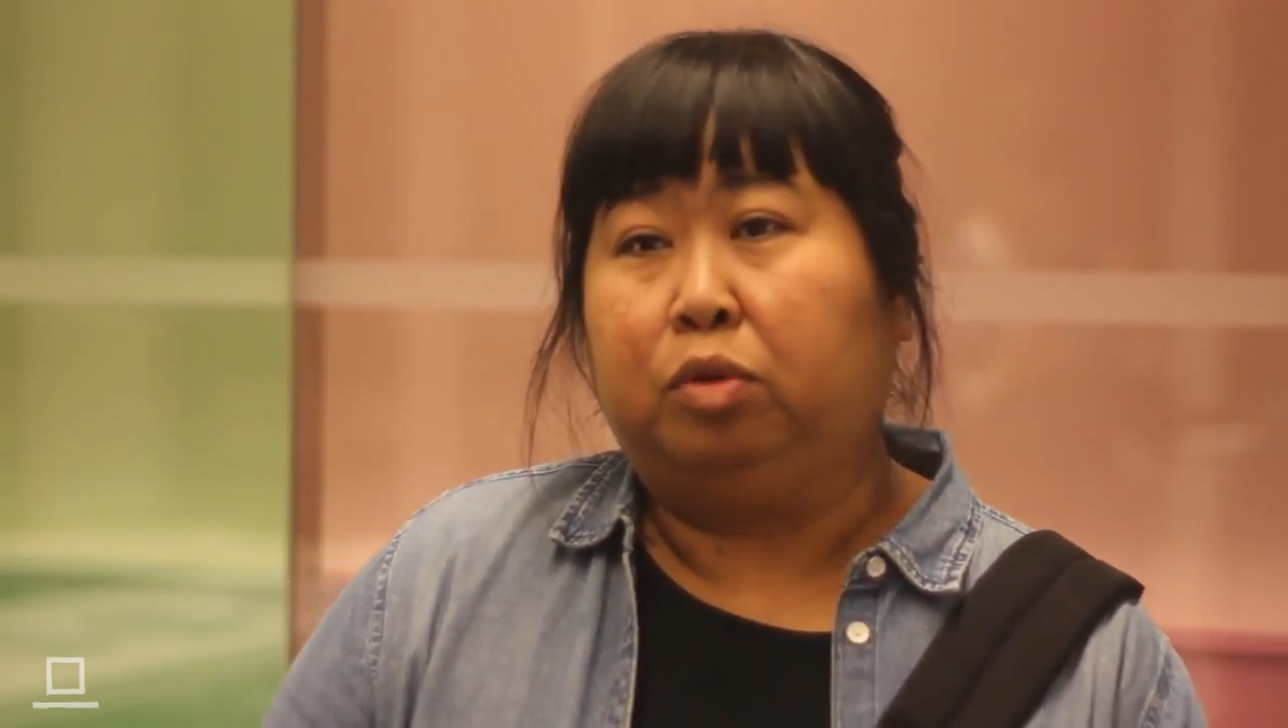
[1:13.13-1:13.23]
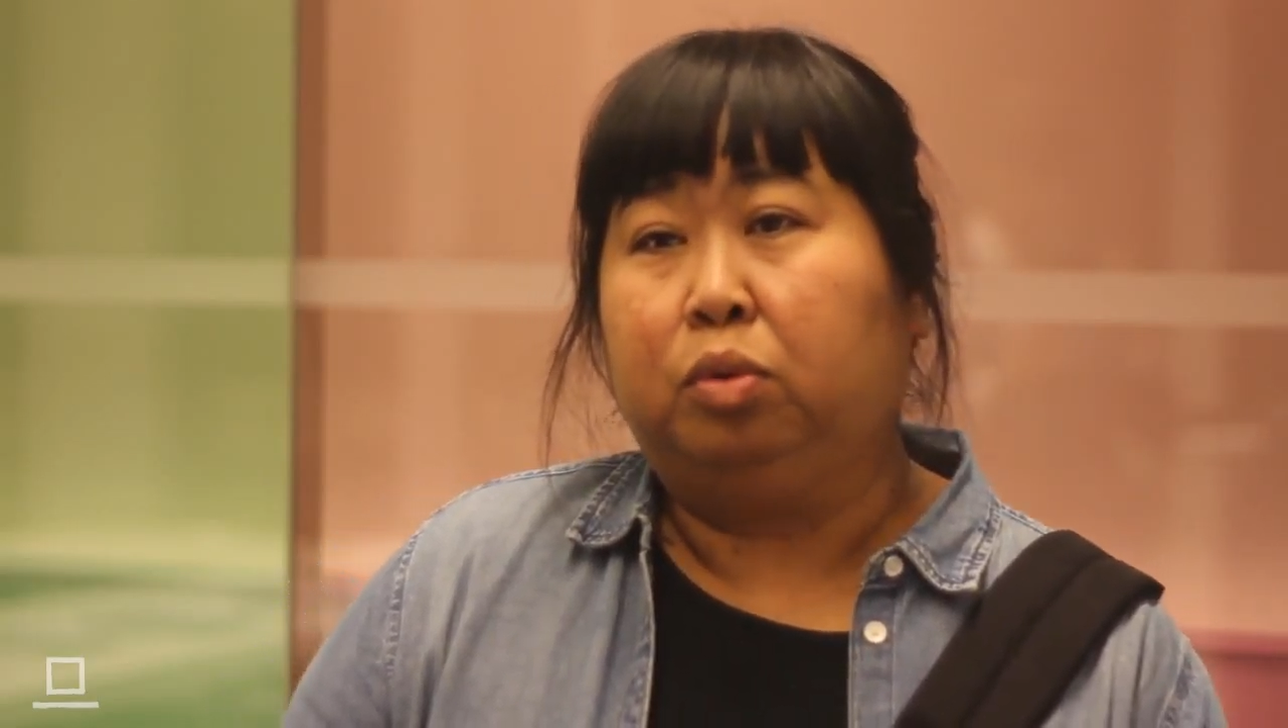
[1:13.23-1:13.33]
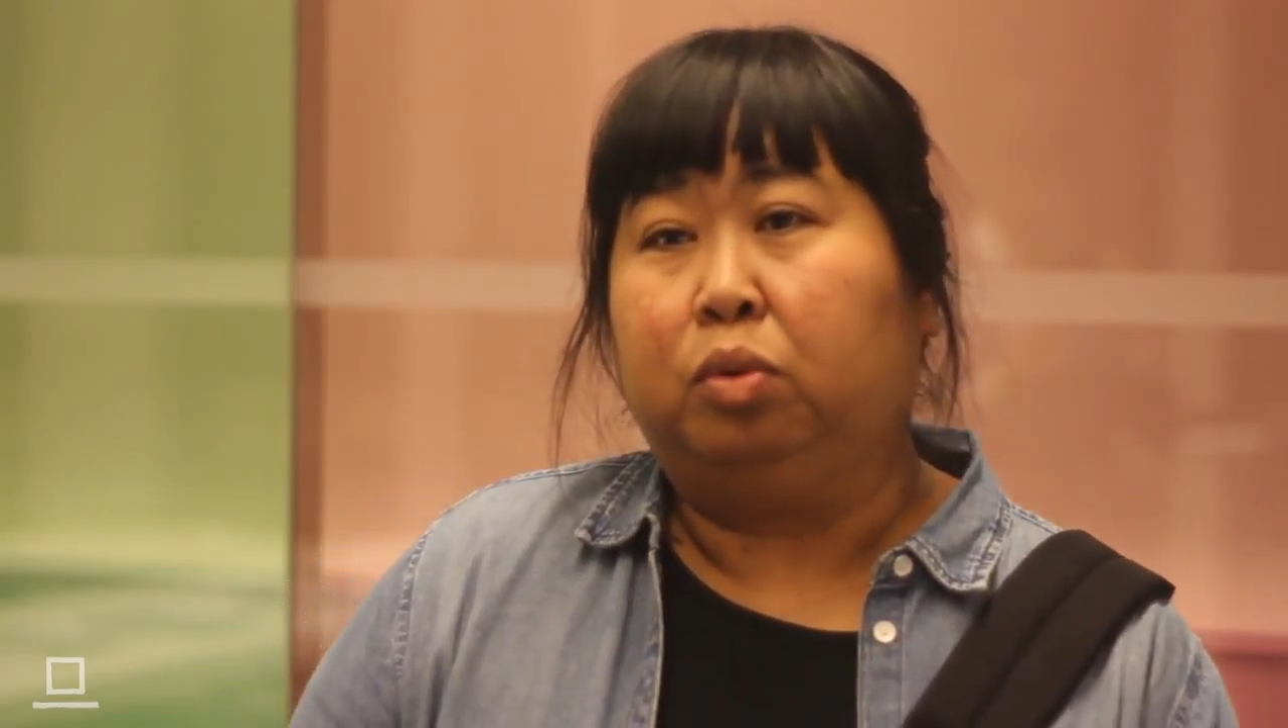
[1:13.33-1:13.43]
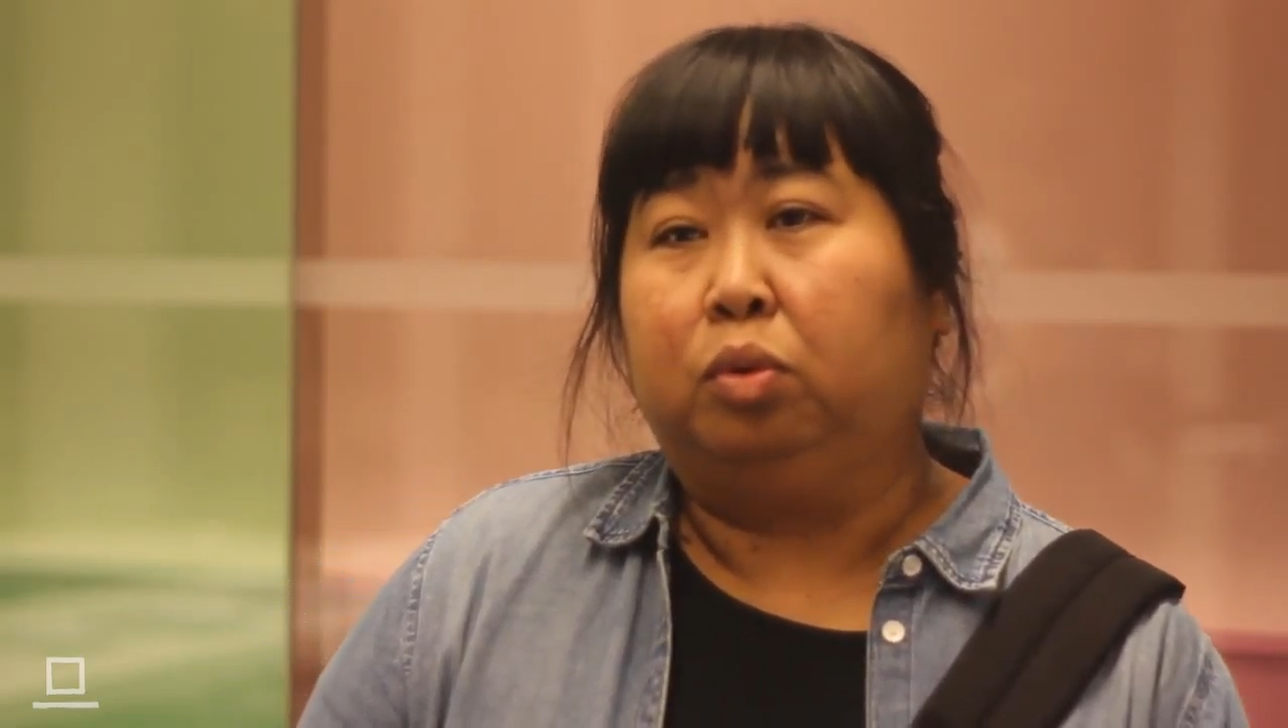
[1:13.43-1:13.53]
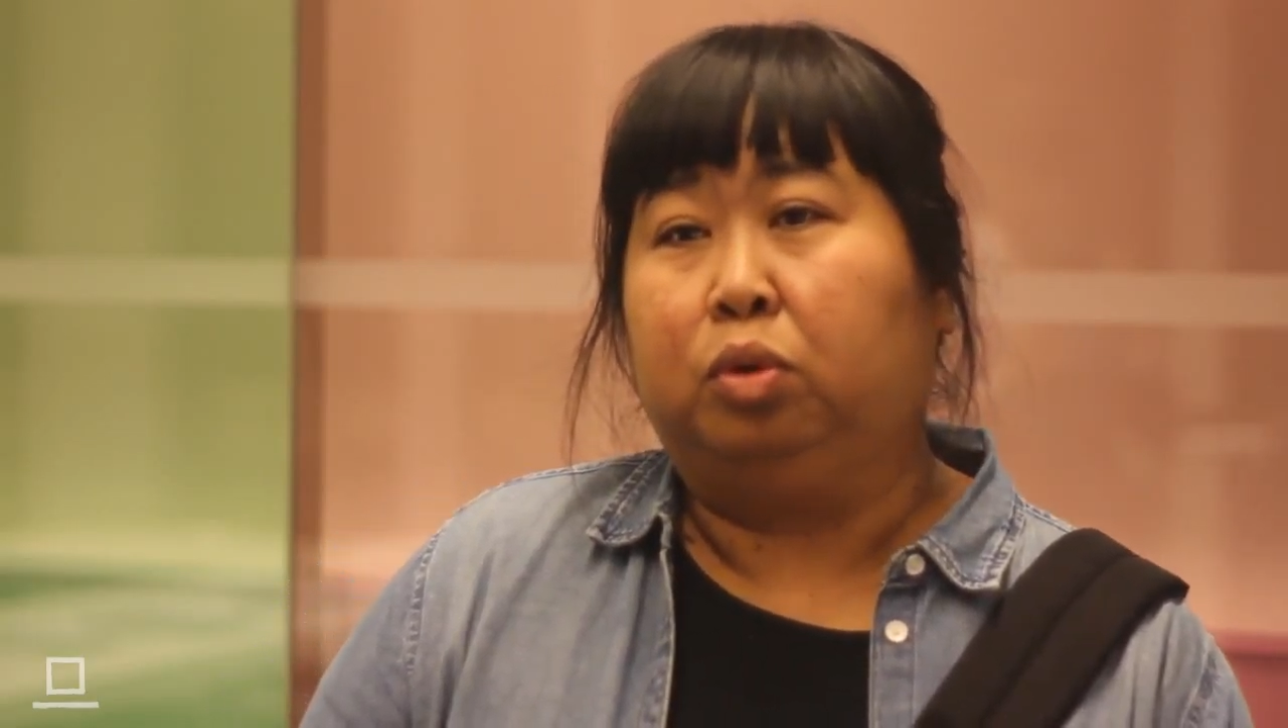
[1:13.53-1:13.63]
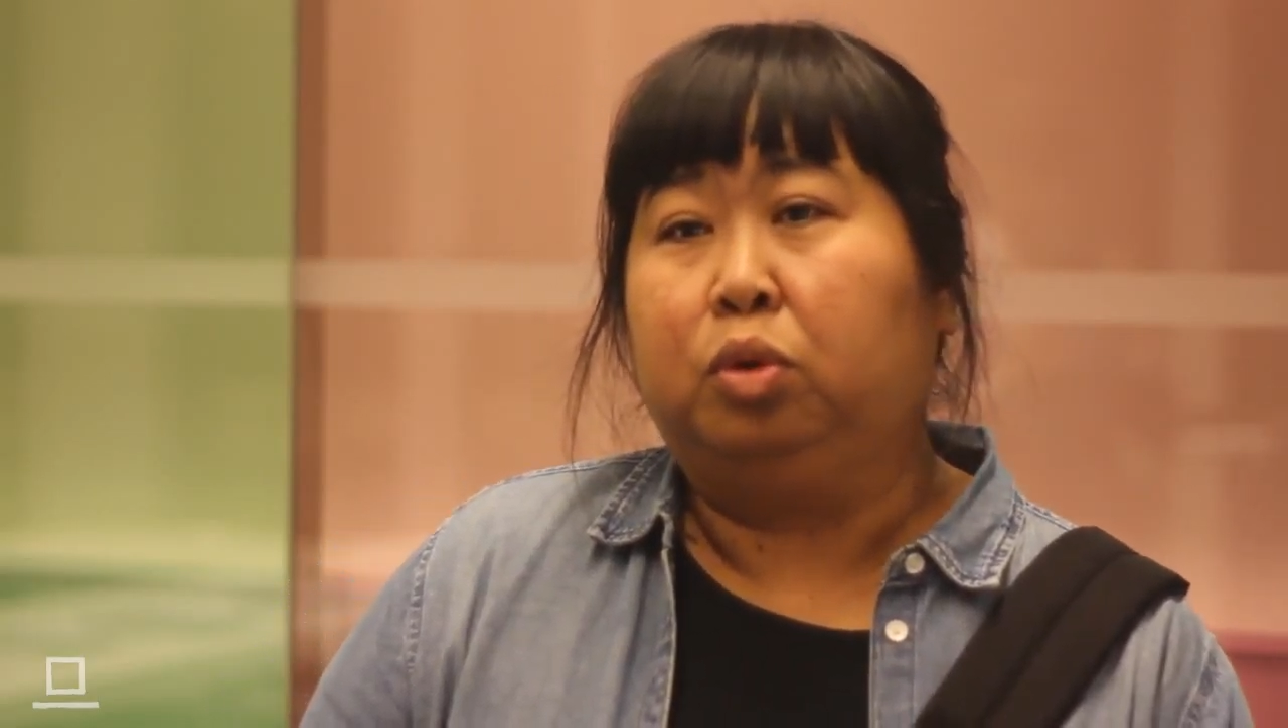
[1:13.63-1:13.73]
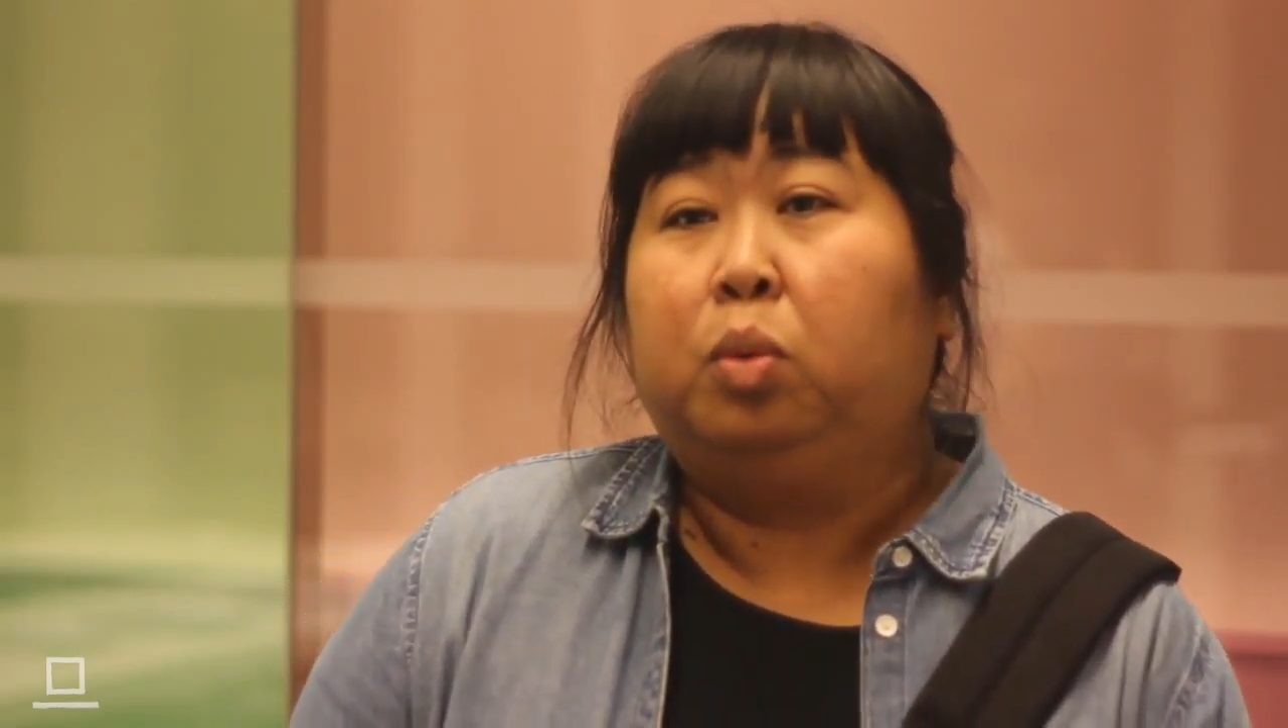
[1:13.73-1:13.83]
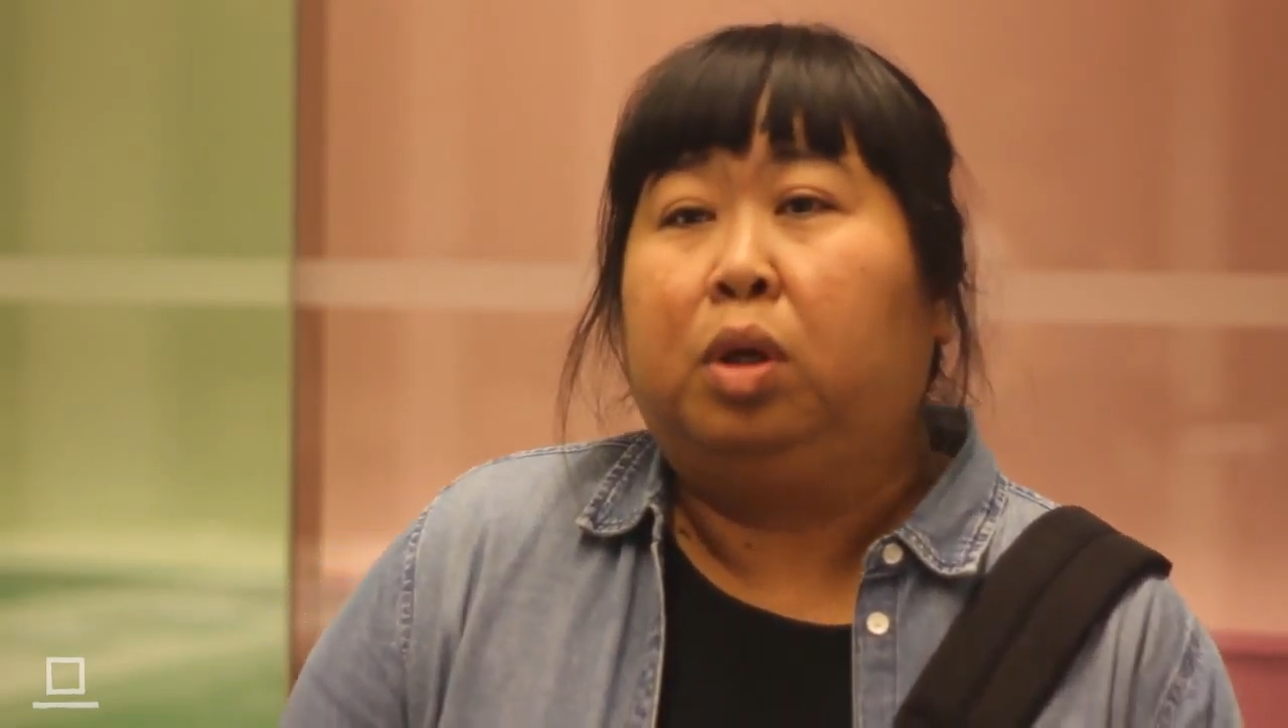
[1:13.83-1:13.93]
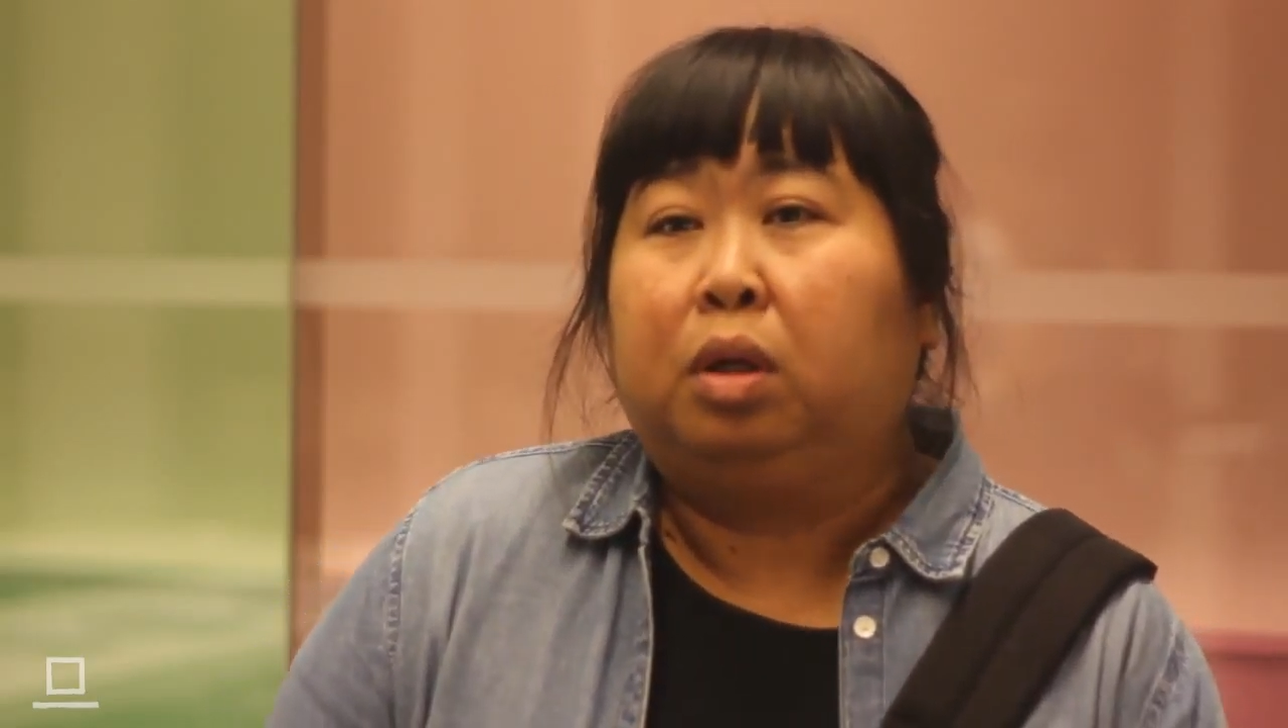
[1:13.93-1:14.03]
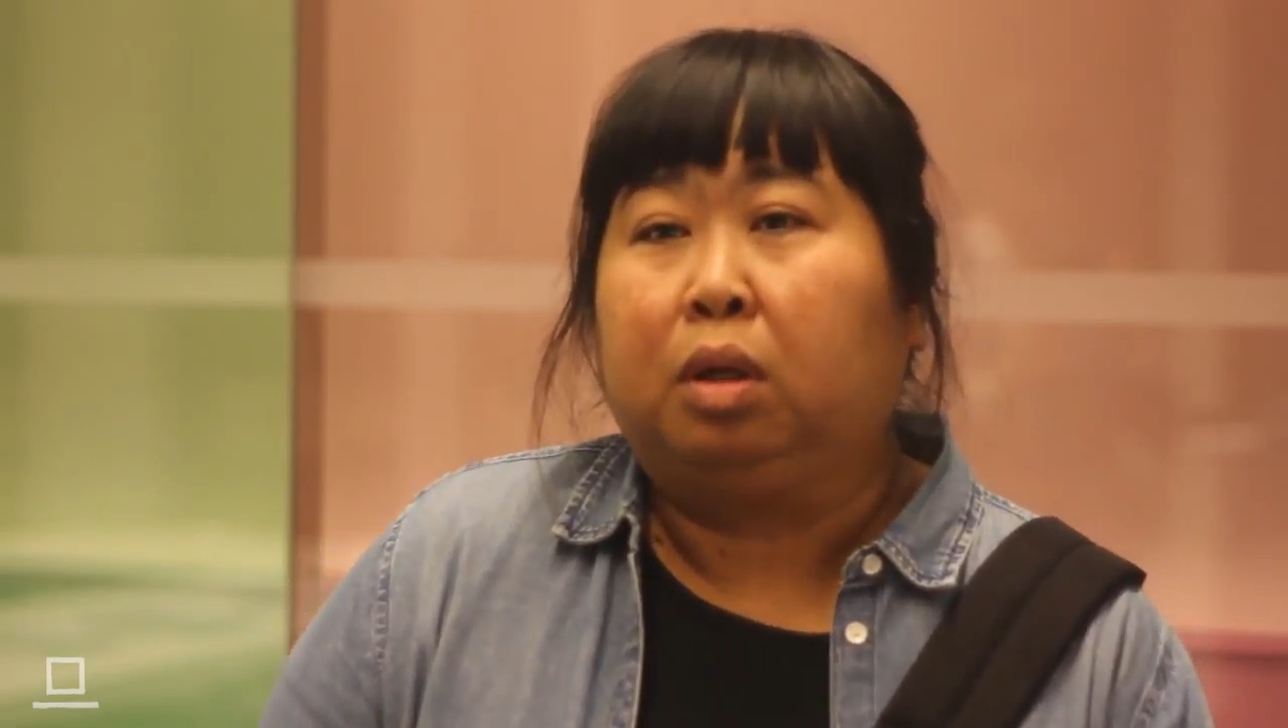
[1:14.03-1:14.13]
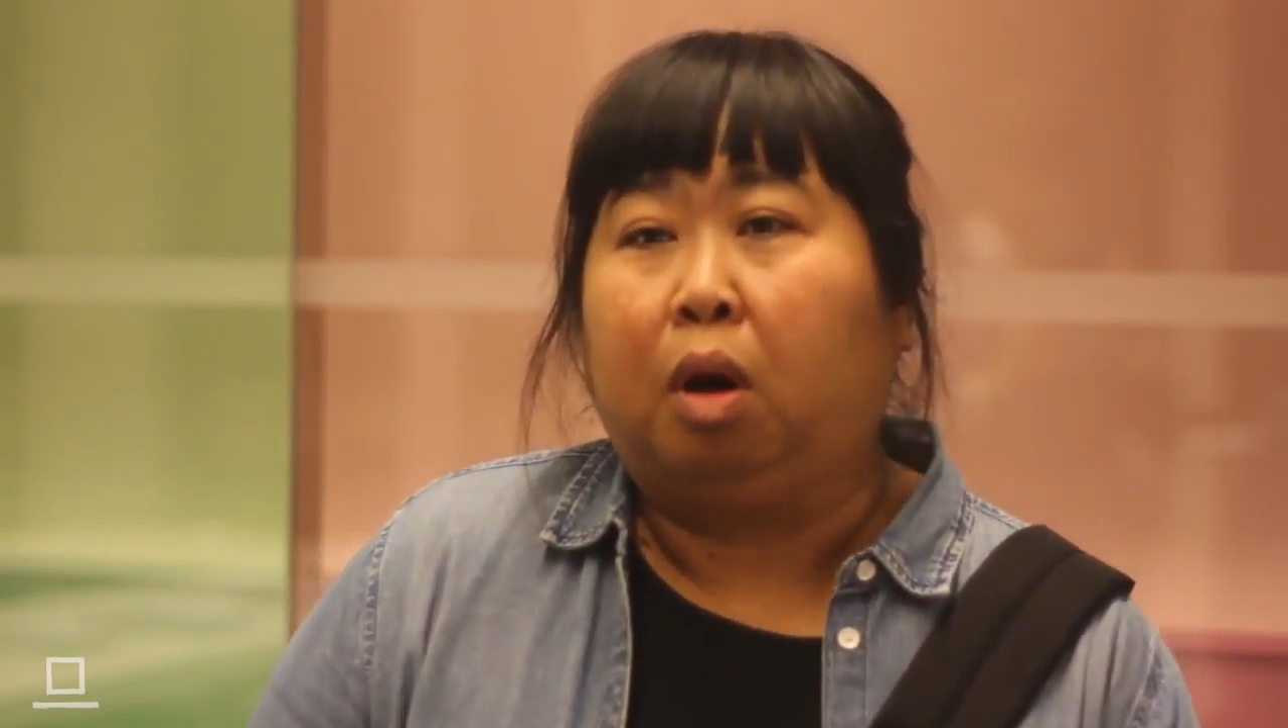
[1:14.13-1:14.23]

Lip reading: to work,